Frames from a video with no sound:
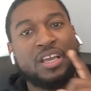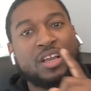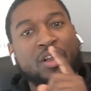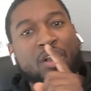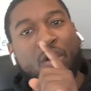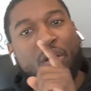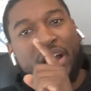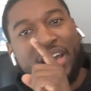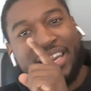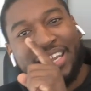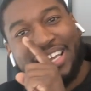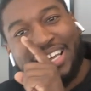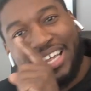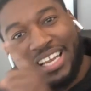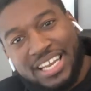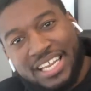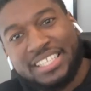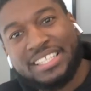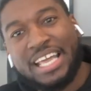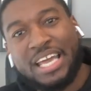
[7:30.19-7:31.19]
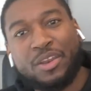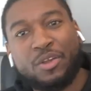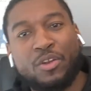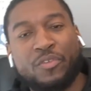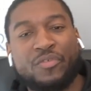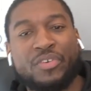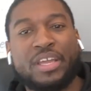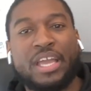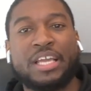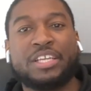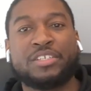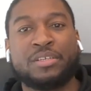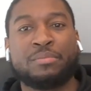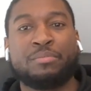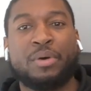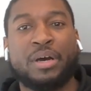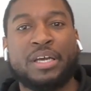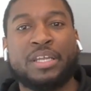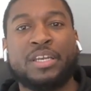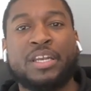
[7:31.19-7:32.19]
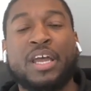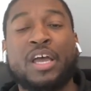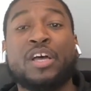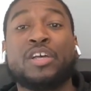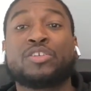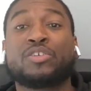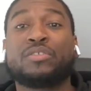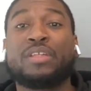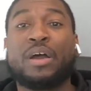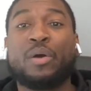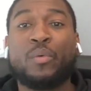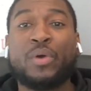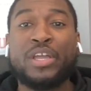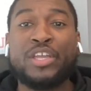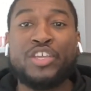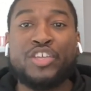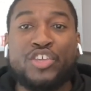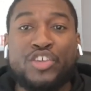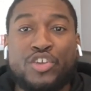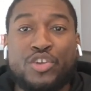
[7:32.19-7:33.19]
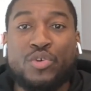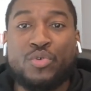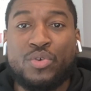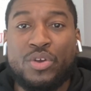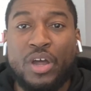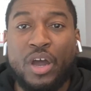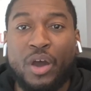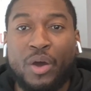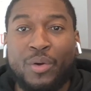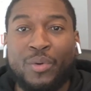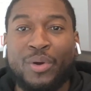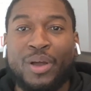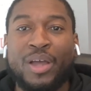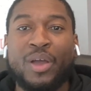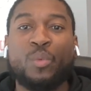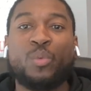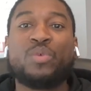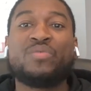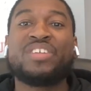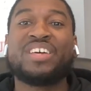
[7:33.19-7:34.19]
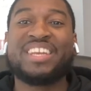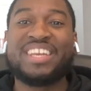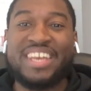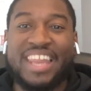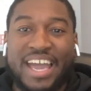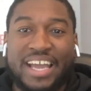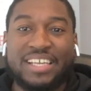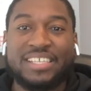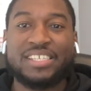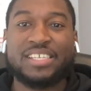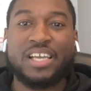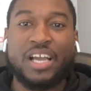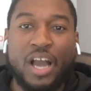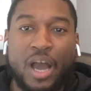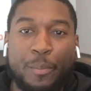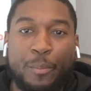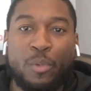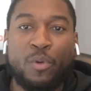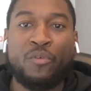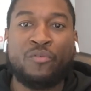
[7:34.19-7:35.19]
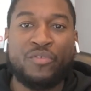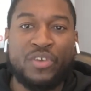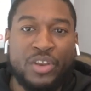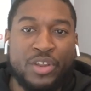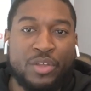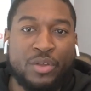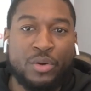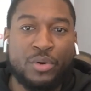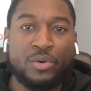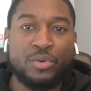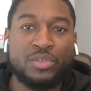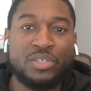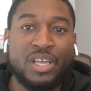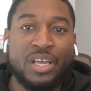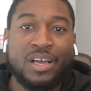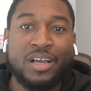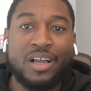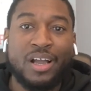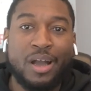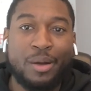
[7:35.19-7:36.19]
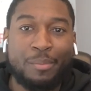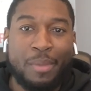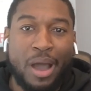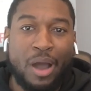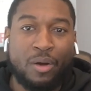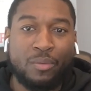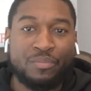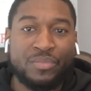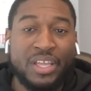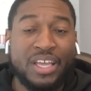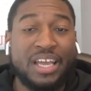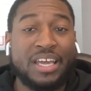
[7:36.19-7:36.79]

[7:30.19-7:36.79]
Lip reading: Go ahead and click that notification button so that way you know when the next couple videos come out.